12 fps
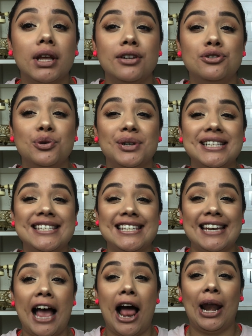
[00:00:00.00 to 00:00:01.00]
As you can
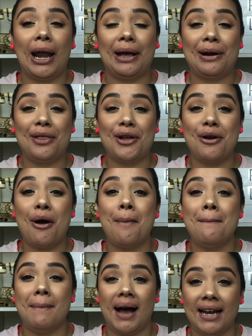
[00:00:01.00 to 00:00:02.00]
see, lighter
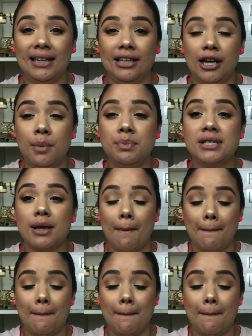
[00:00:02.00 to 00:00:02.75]
than my lips,